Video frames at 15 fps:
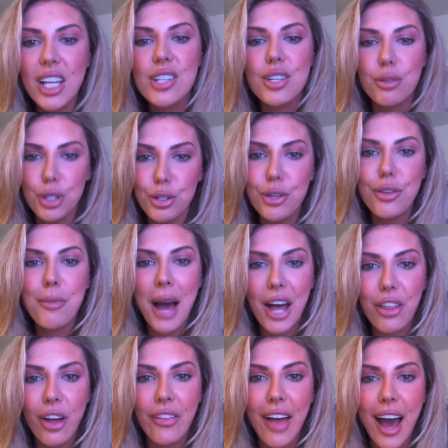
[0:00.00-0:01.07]
So you do the
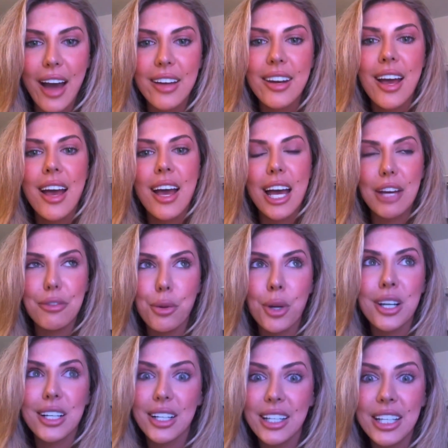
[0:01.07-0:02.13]
math on that. If you
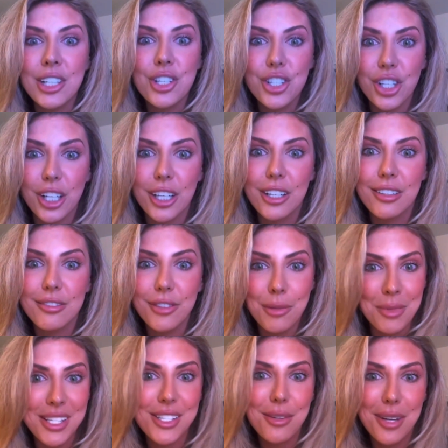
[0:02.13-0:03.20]
wanted a clean shirt for
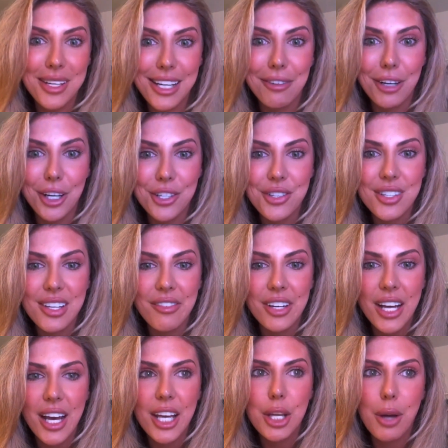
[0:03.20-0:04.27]
Miss USA rehearsals every
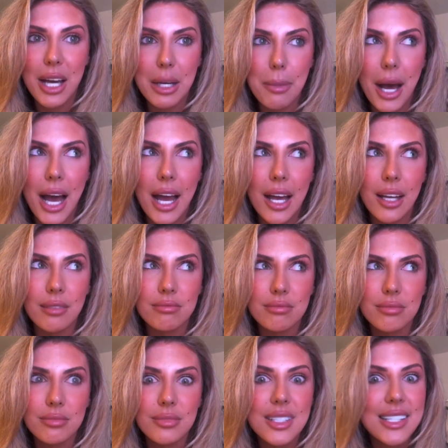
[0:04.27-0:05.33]
day, you had to buy
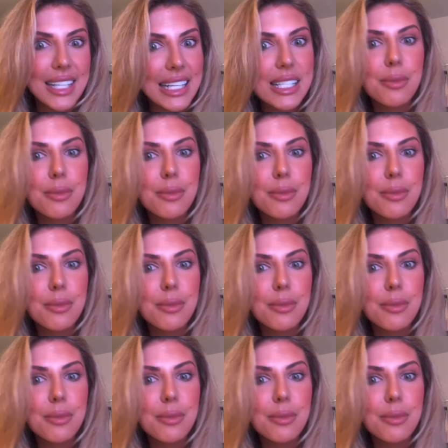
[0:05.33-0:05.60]
6